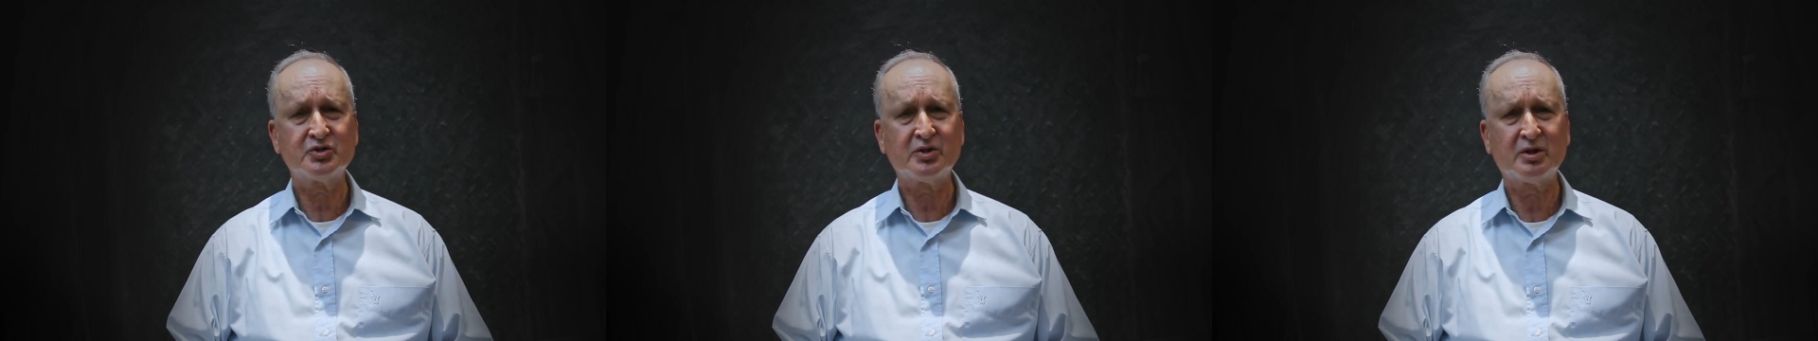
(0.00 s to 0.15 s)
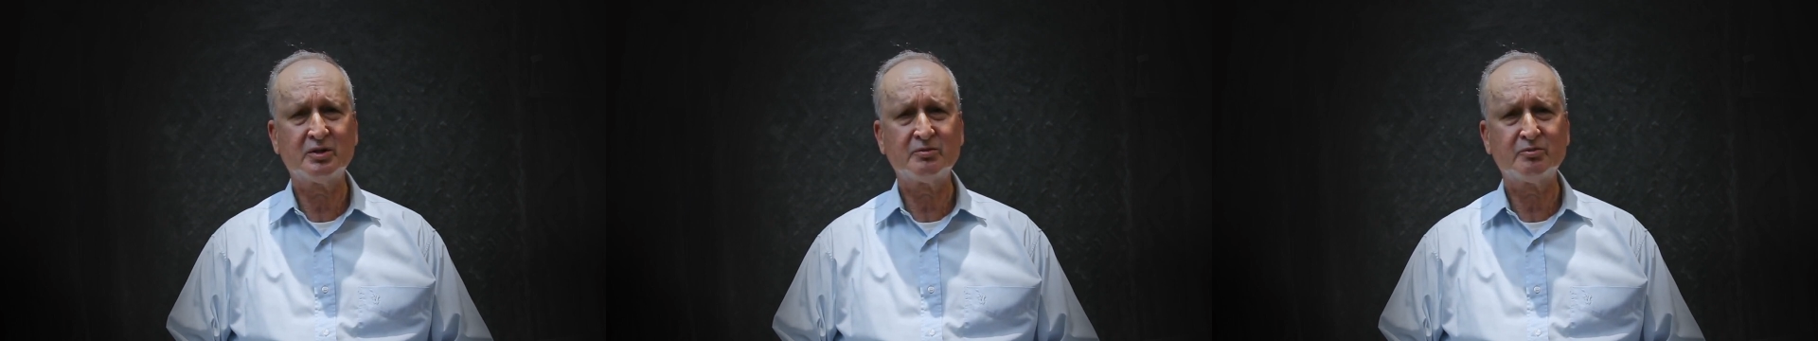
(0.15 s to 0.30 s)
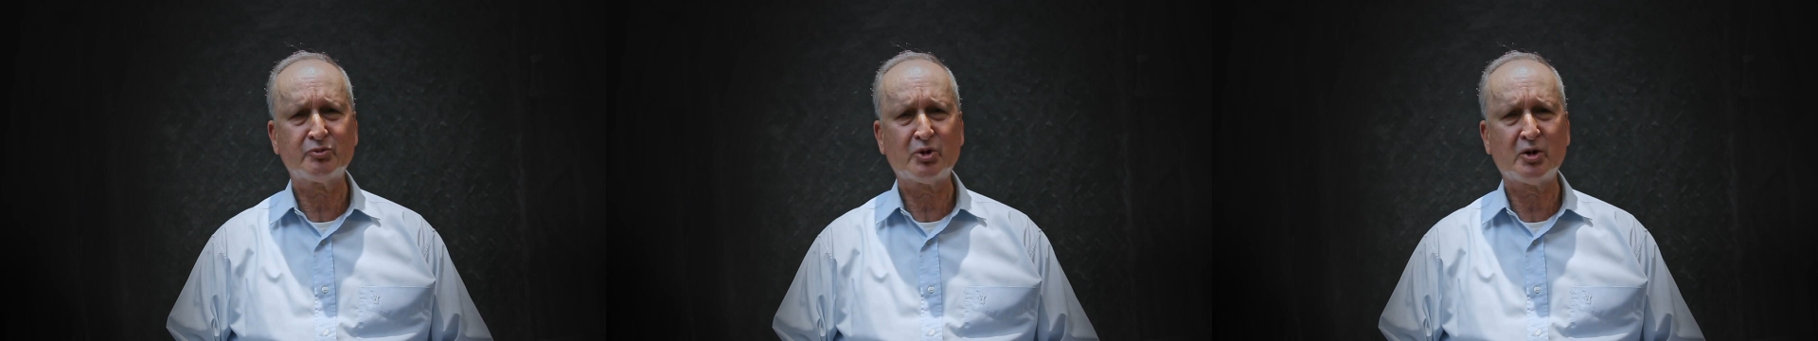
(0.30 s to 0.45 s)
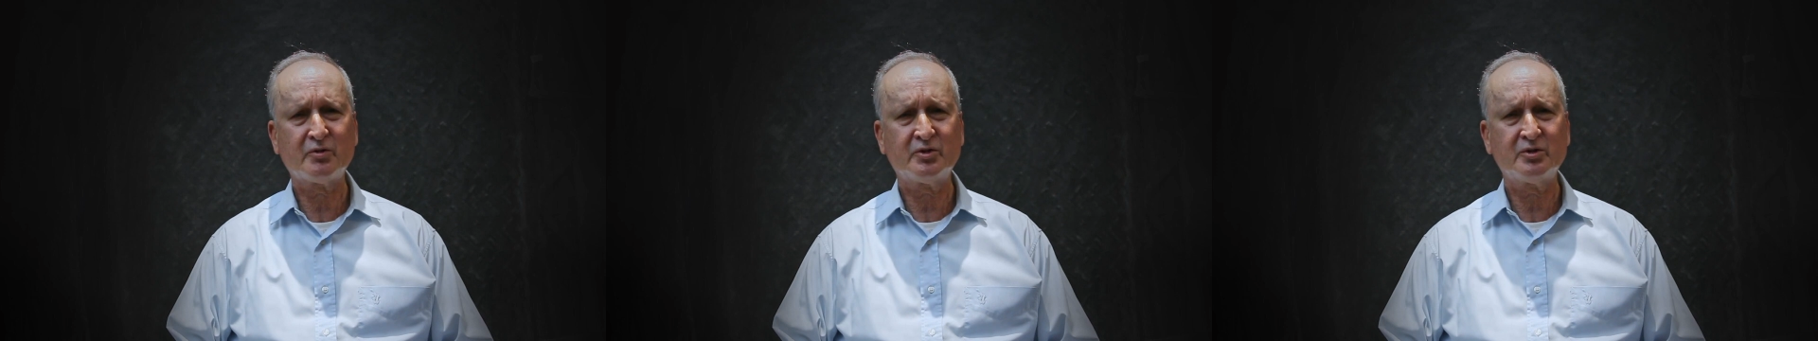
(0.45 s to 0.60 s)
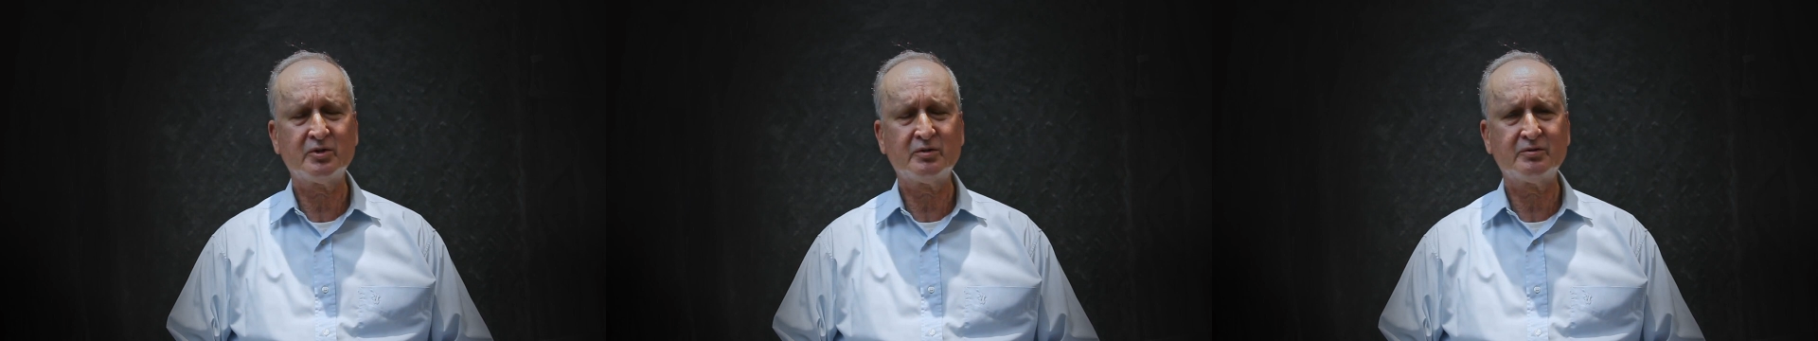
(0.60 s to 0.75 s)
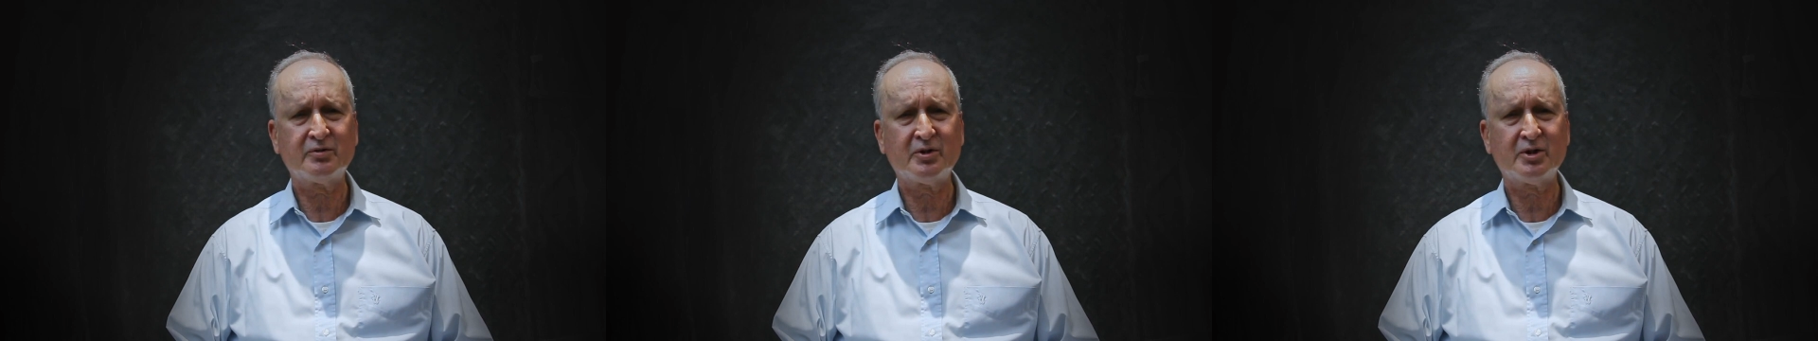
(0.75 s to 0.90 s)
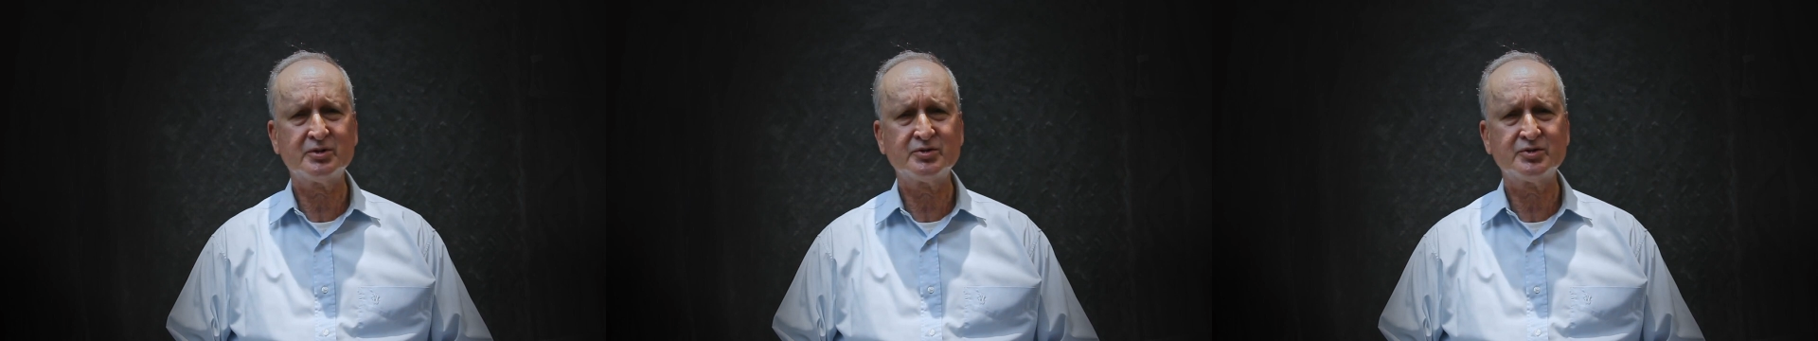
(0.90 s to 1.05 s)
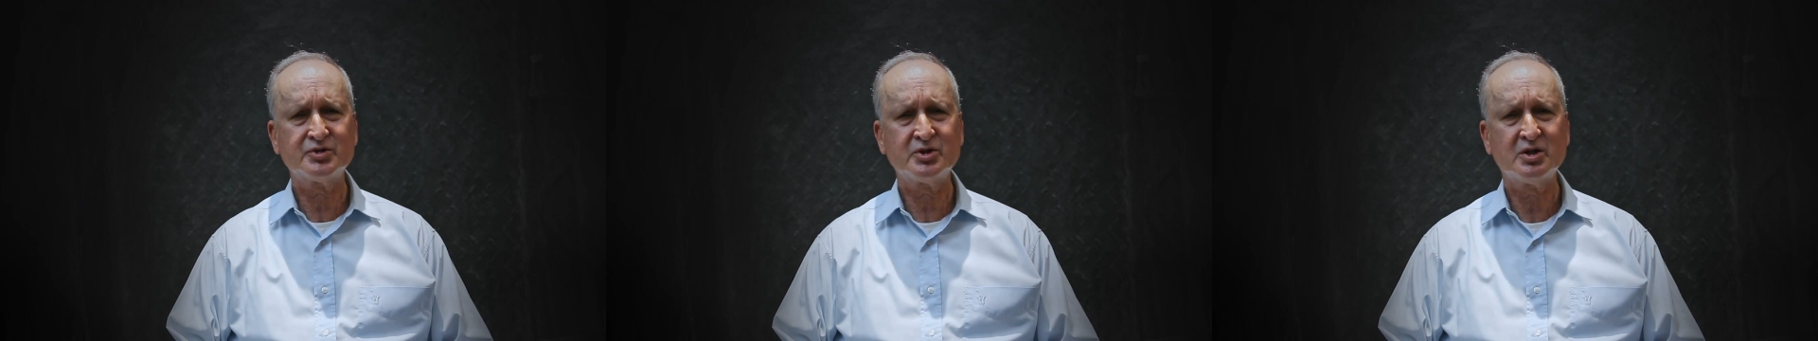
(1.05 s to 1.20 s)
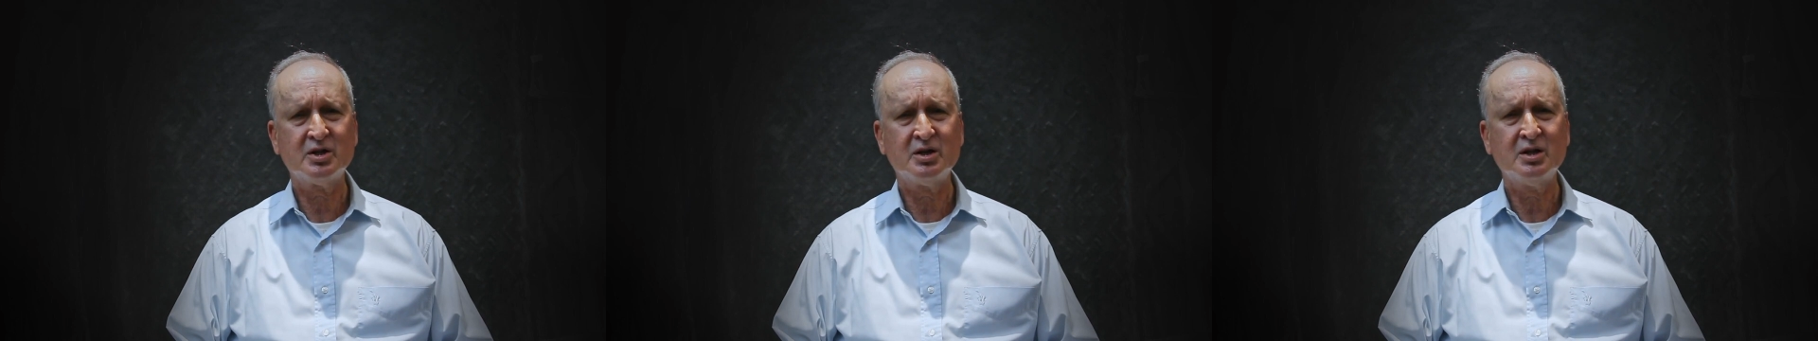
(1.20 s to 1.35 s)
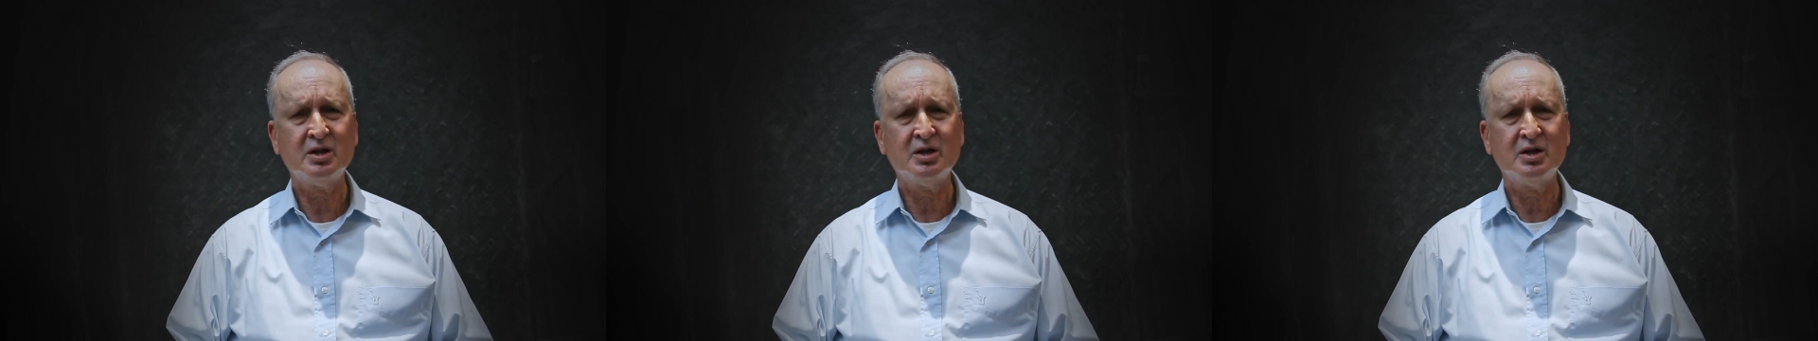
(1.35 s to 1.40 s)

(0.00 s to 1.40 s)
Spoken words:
and provident funds,